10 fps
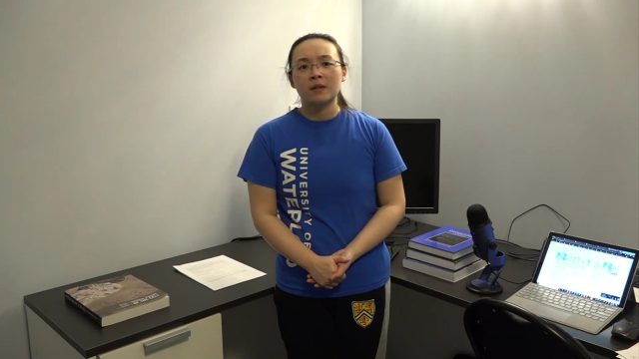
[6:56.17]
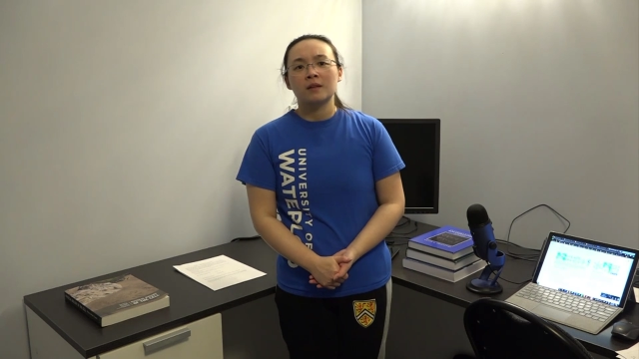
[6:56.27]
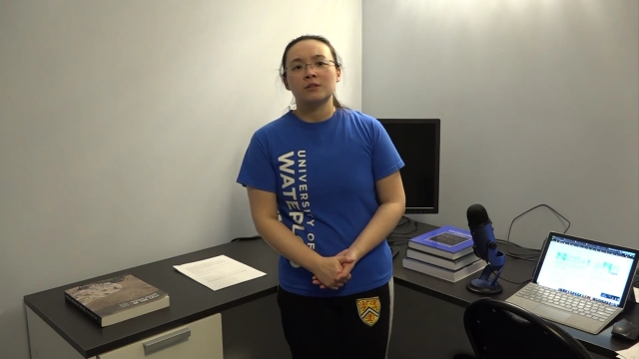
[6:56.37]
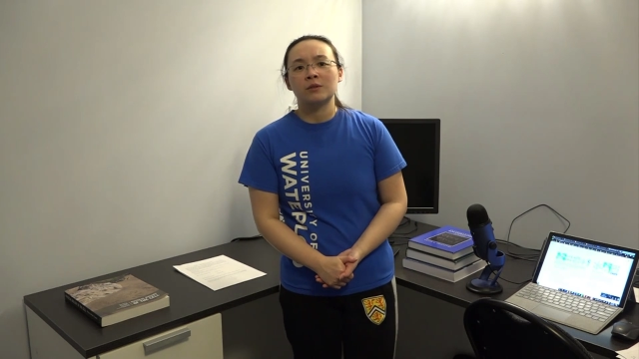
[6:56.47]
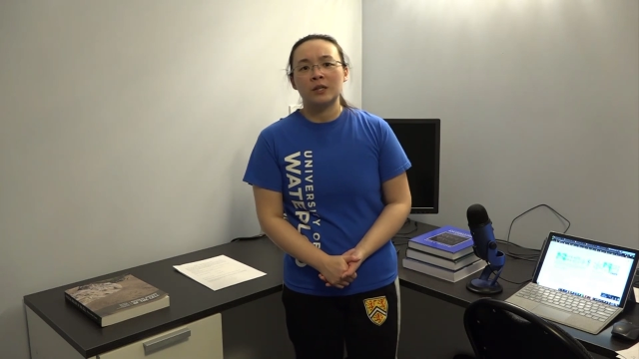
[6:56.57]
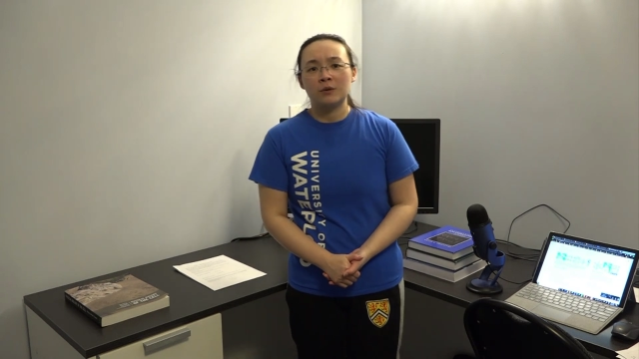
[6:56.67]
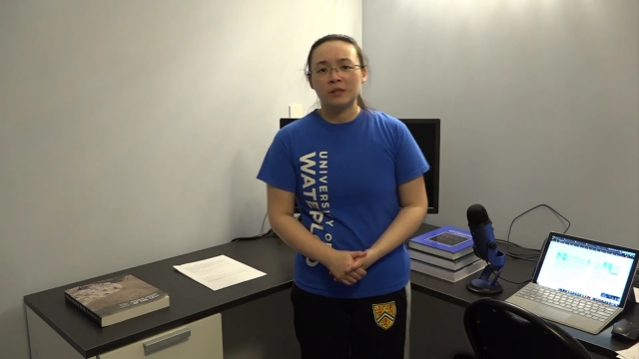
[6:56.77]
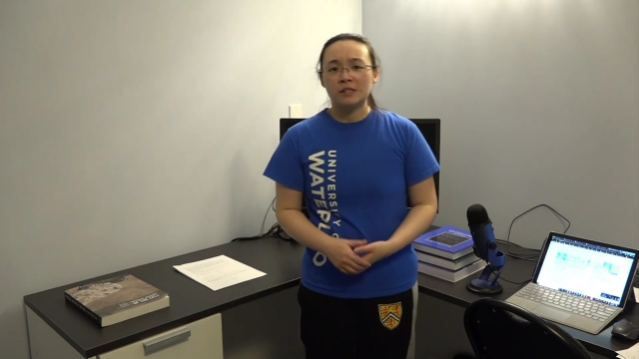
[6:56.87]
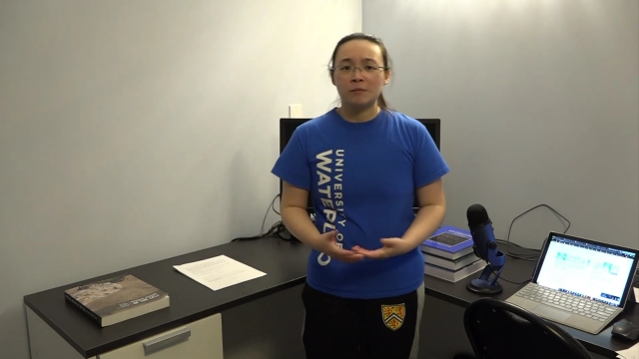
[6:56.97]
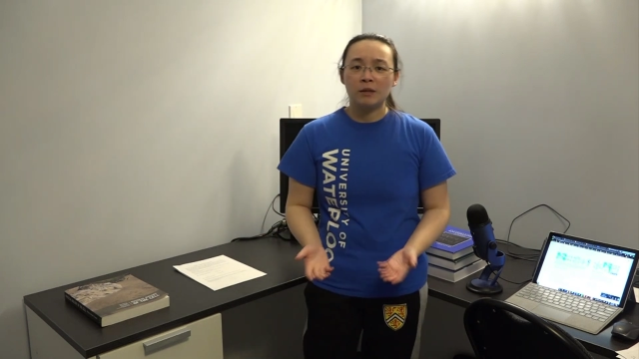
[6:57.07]
so that you can
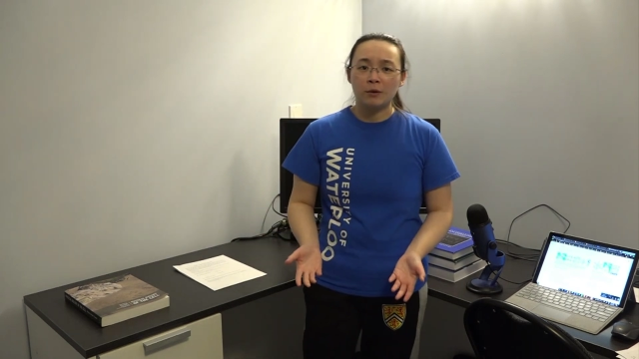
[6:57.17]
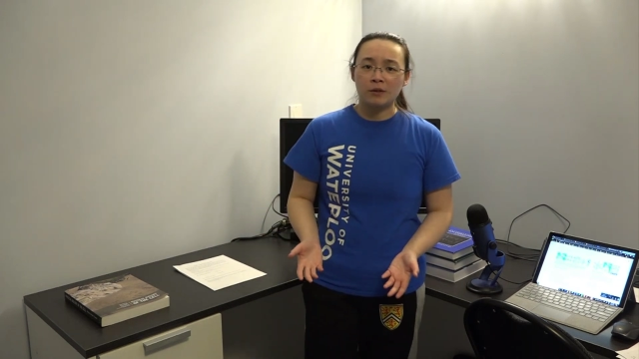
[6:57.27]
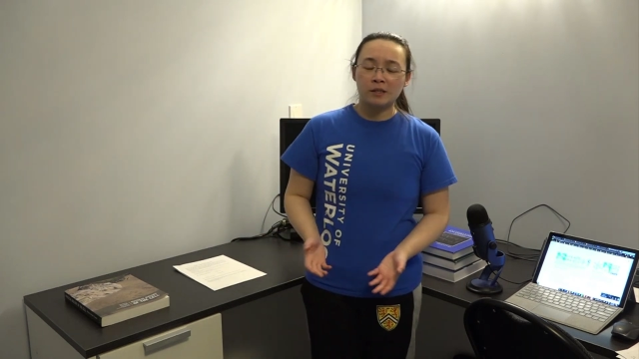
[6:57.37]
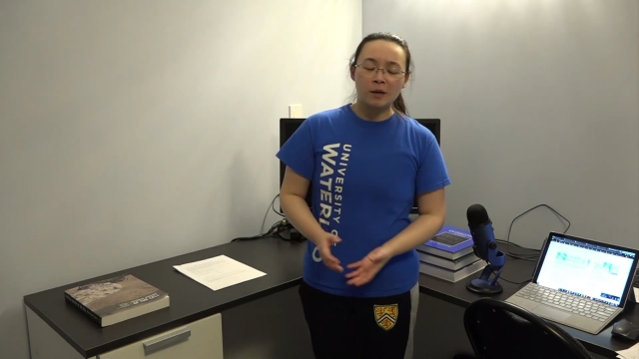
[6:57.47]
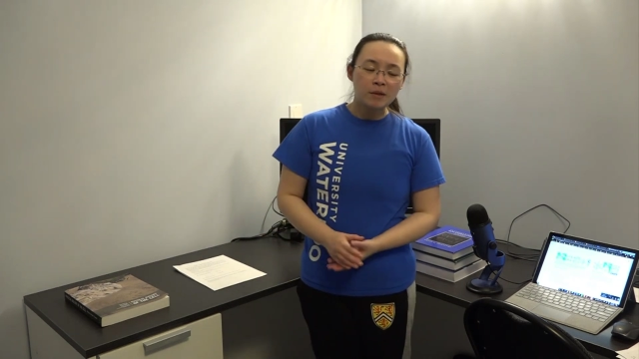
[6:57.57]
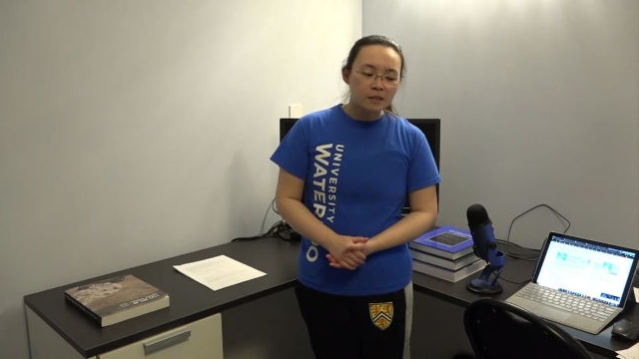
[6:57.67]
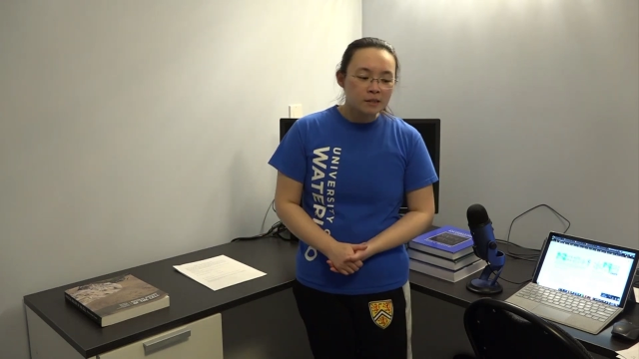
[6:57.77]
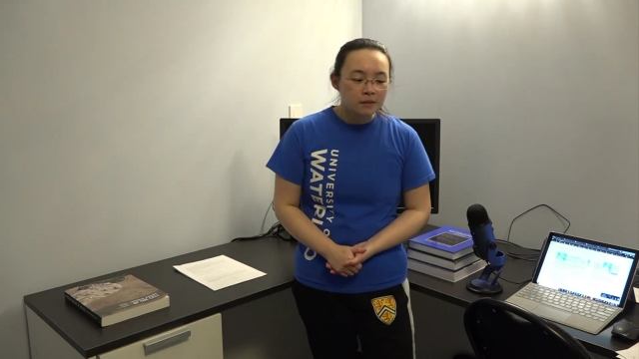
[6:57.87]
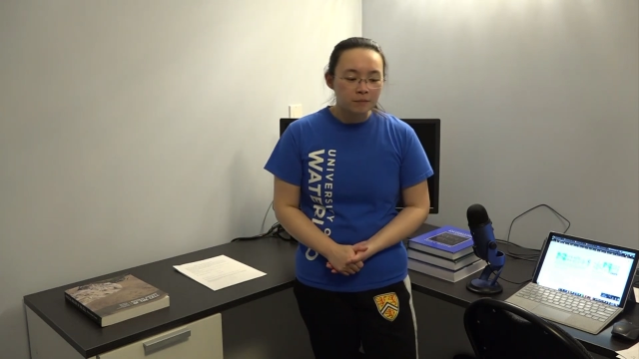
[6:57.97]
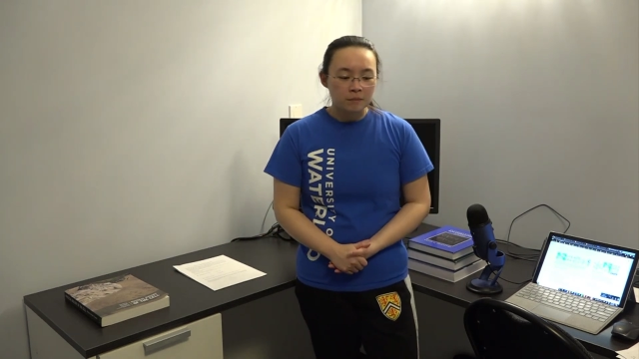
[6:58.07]
submit your
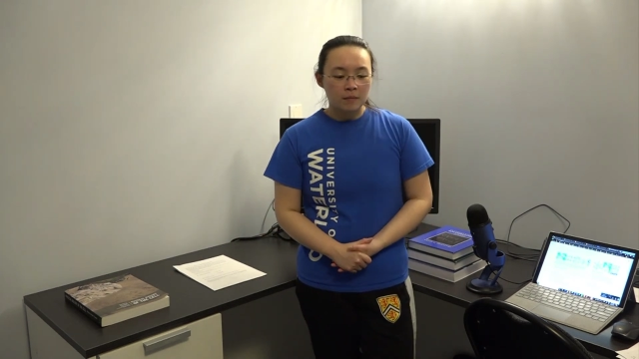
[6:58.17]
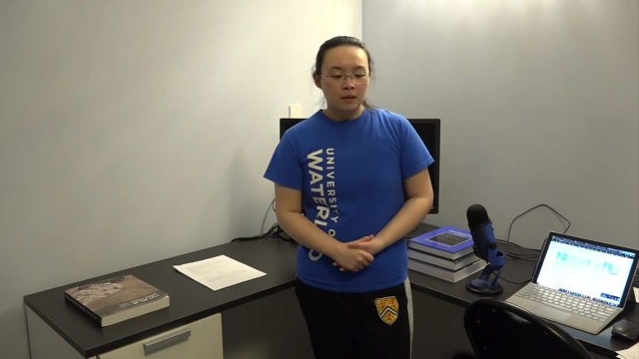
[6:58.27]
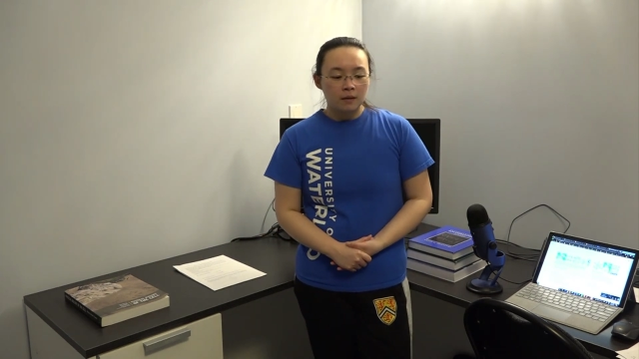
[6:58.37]
assignments.